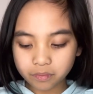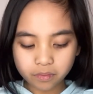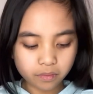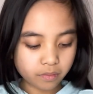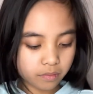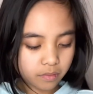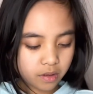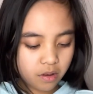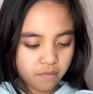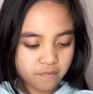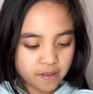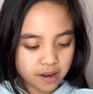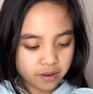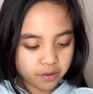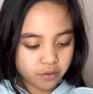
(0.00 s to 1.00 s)
I can't
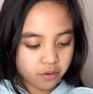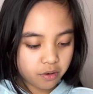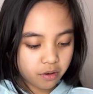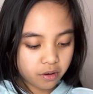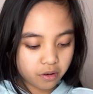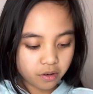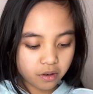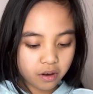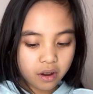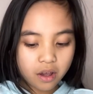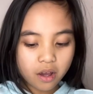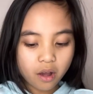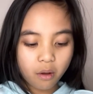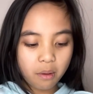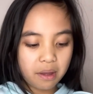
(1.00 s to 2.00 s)
find a corner.
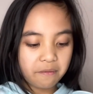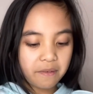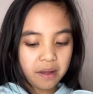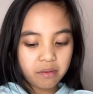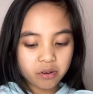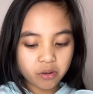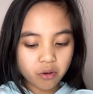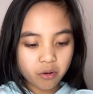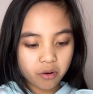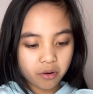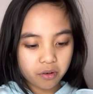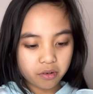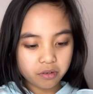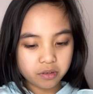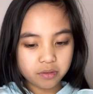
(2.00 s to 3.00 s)
Oh, I found a
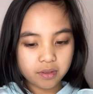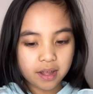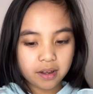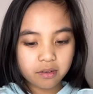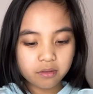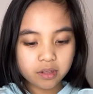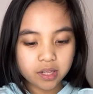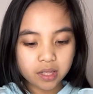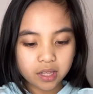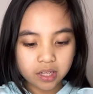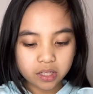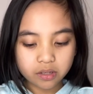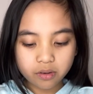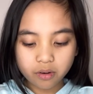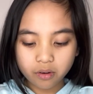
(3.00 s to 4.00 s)
corner, so that goes in
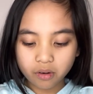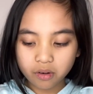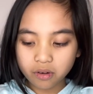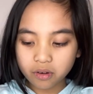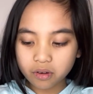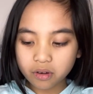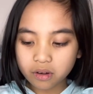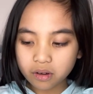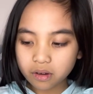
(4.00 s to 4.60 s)
this corner.